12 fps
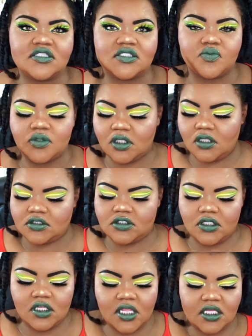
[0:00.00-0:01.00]
is what the look's
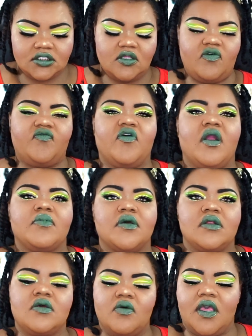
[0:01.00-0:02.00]
looking like so far. I'm
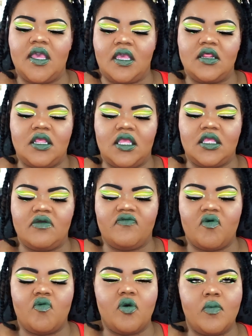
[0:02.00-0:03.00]
gonna go ahead and give
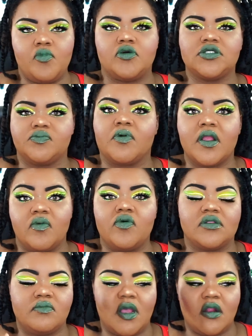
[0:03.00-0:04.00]
it one more spray
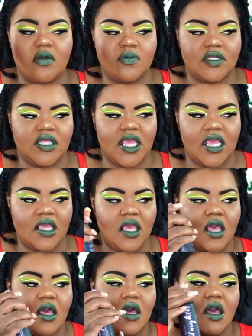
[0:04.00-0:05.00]
with my Urban Decay
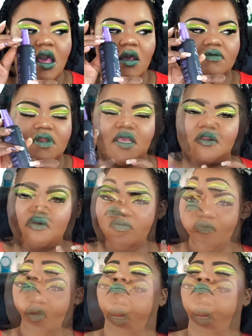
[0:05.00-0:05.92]
All Nighter.